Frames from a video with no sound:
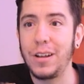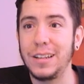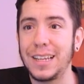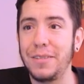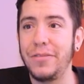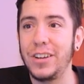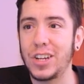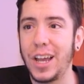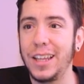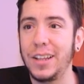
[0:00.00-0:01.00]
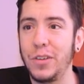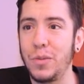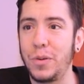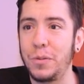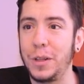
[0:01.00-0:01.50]
have real-time fisheye in the
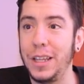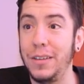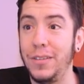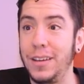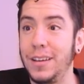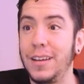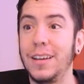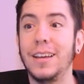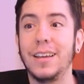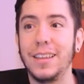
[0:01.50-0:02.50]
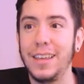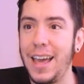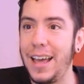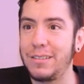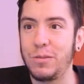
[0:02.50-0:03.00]
viewport with Eevee.
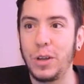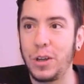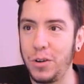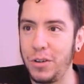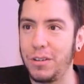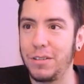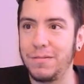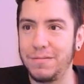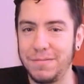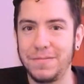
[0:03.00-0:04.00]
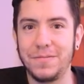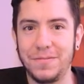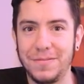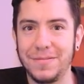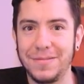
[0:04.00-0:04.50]
Yes, we could.
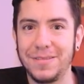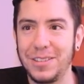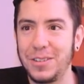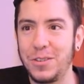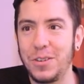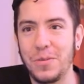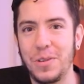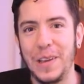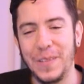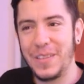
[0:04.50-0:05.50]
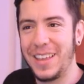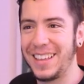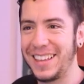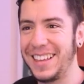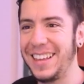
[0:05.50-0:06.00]
Couldn't we?
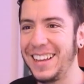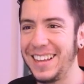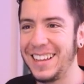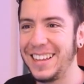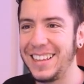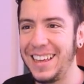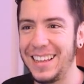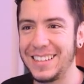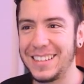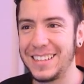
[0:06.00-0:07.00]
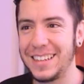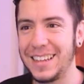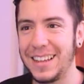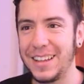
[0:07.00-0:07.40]
Yes.